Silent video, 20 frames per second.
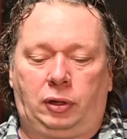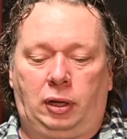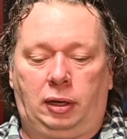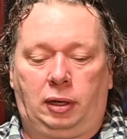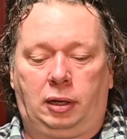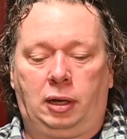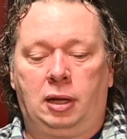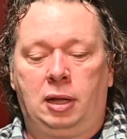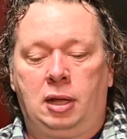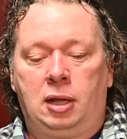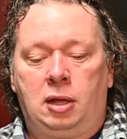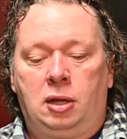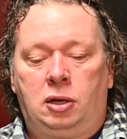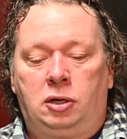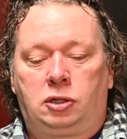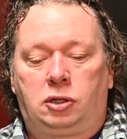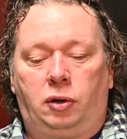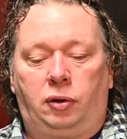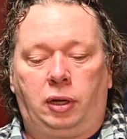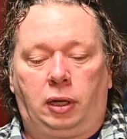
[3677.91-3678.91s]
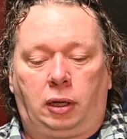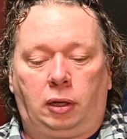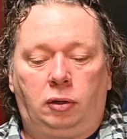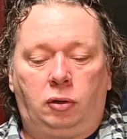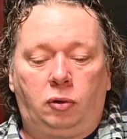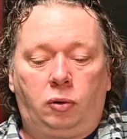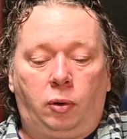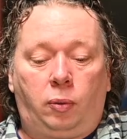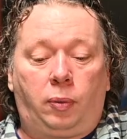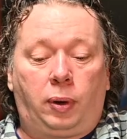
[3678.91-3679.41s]
tank, so you can
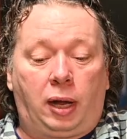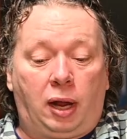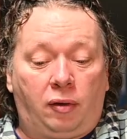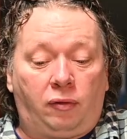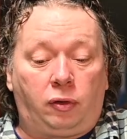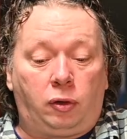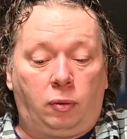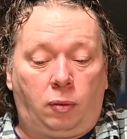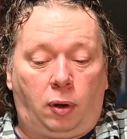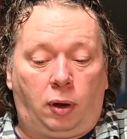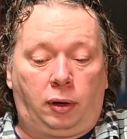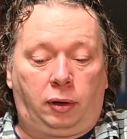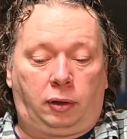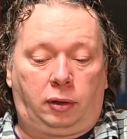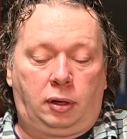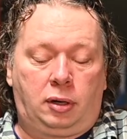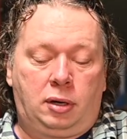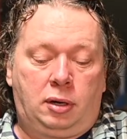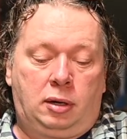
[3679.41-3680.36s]
do it whenever you want.